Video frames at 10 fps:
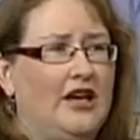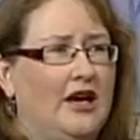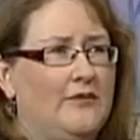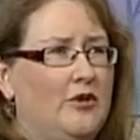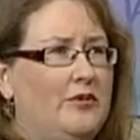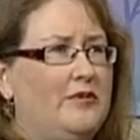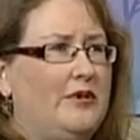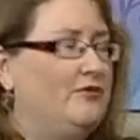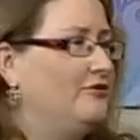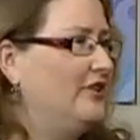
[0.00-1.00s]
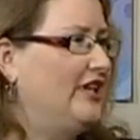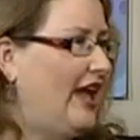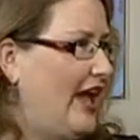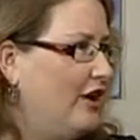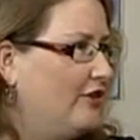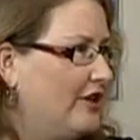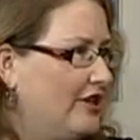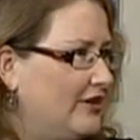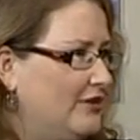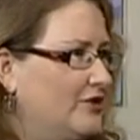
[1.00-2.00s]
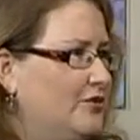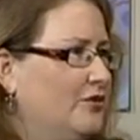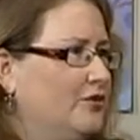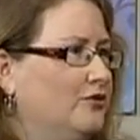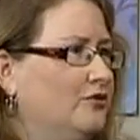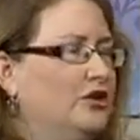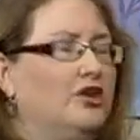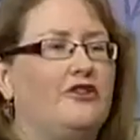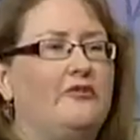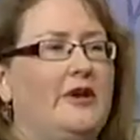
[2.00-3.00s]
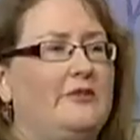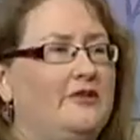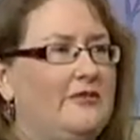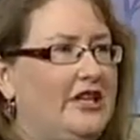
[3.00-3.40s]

There'll be people feeling angry and irritable. A lot of people have been